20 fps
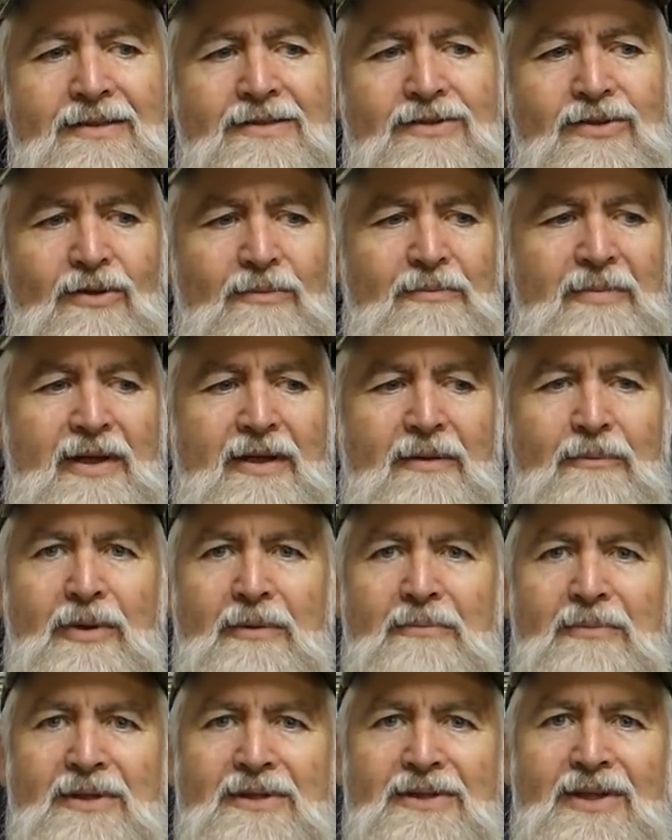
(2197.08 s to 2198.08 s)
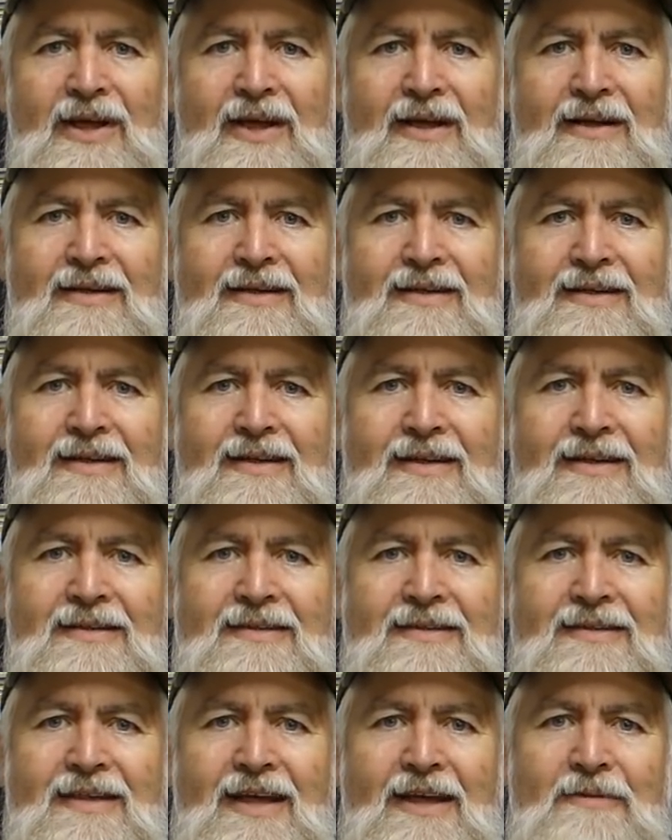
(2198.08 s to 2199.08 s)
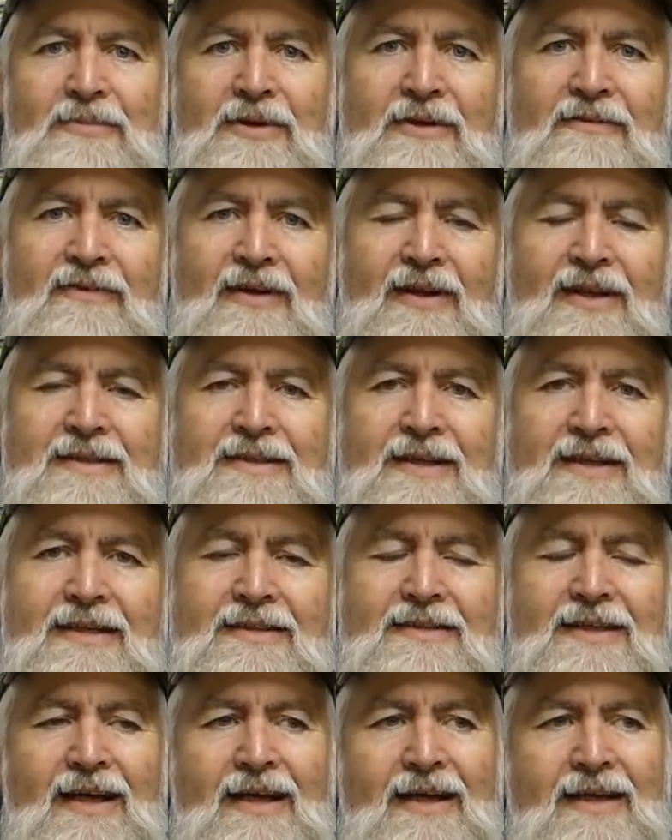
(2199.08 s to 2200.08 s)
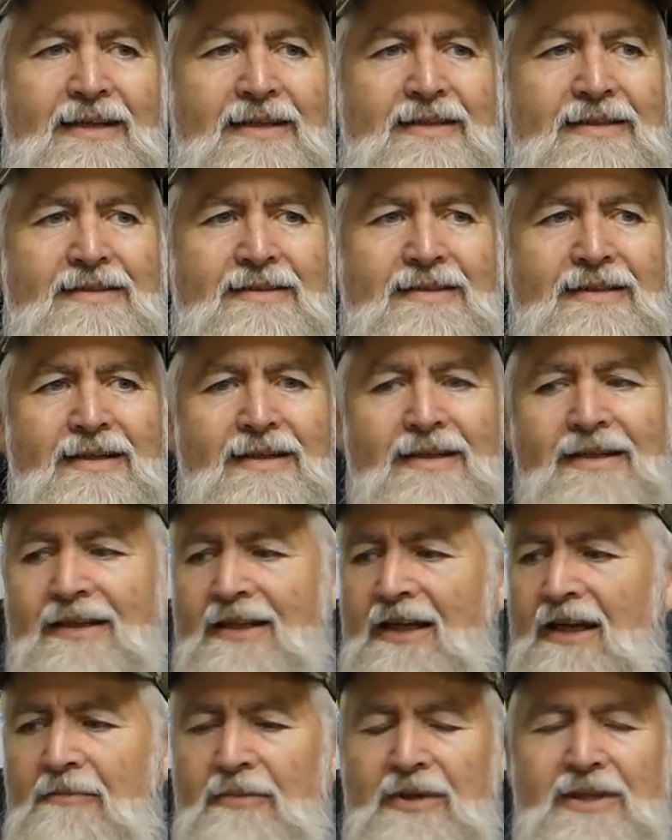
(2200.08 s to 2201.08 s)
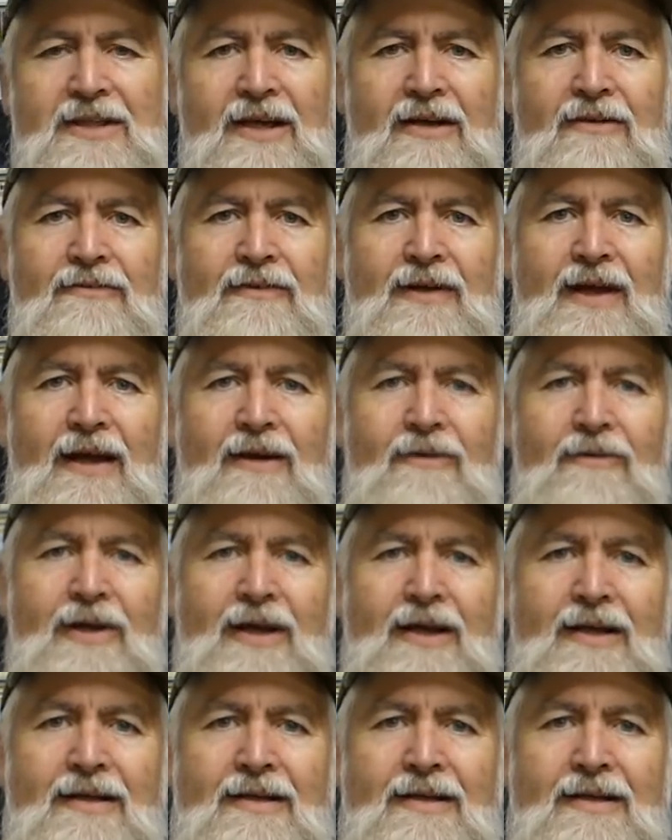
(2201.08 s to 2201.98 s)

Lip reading: sort my commitments out and keep you fellas entertained and keep myself going.